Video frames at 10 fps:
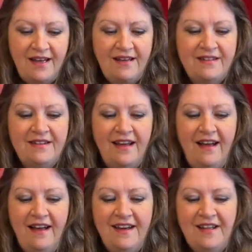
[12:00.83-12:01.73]
and
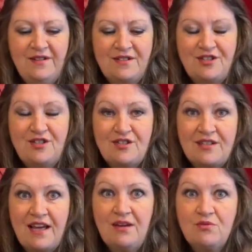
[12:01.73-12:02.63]

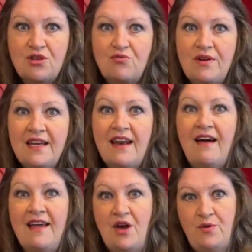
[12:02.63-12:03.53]
it was a real
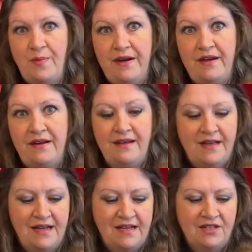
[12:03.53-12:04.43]
eye-opener.
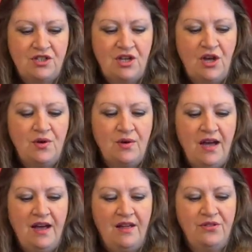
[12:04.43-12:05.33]
So
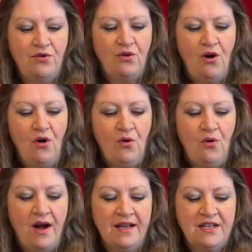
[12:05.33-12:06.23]
I thought, oh,
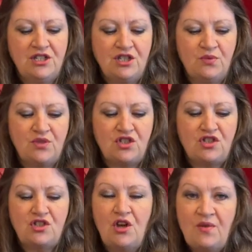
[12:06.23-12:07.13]
I can do a
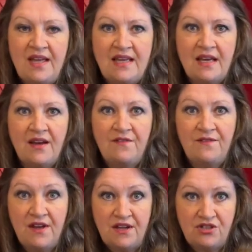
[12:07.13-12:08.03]
snowy
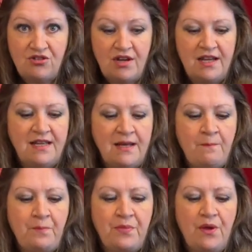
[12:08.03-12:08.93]
fir tree
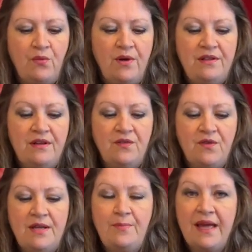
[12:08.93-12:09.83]
with
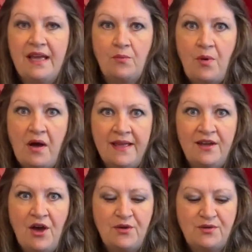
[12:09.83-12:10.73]
lovely pink pine
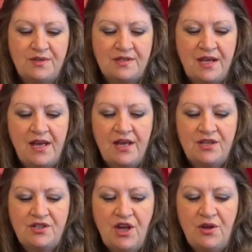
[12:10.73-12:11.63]
cones.
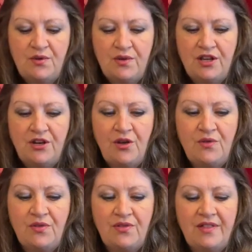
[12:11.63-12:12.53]
So, you know,
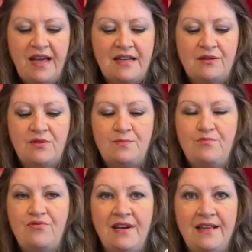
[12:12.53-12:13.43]
that was
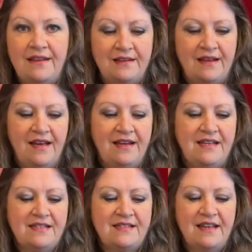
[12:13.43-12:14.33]
brilliant, and
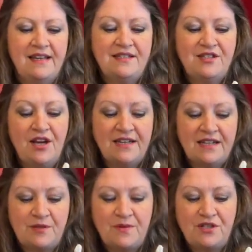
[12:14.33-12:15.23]
it's turned out
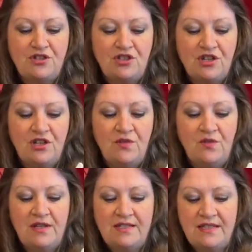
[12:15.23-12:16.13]
to be such a
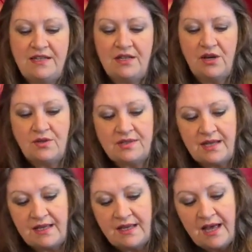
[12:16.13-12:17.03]
lovely tea
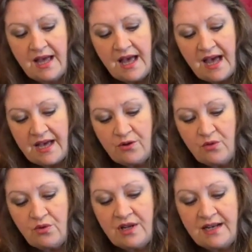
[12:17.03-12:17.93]
cosy. And
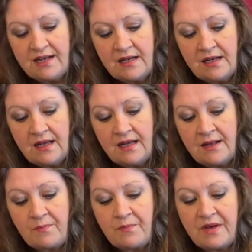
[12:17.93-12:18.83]
all the little
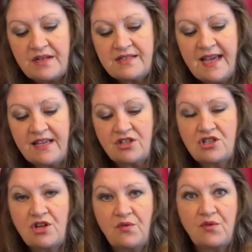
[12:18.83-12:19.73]

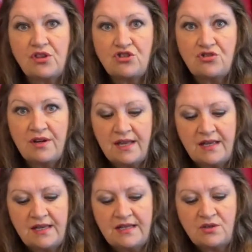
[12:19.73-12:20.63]
texture for the
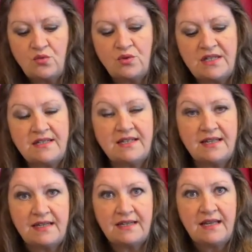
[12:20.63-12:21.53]
tree is all knitted
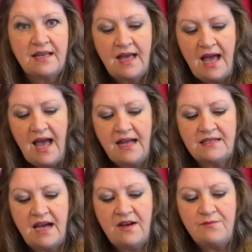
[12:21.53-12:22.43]
in. And
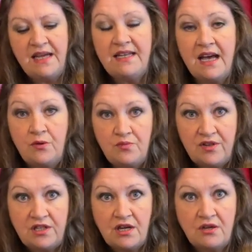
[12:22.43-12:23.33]
I've made a help
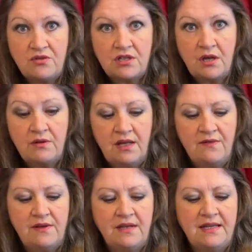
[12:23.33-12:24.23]
video, so
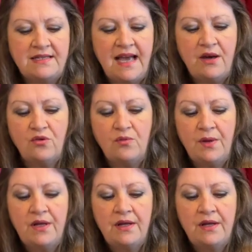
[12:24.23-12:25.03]
if you need help,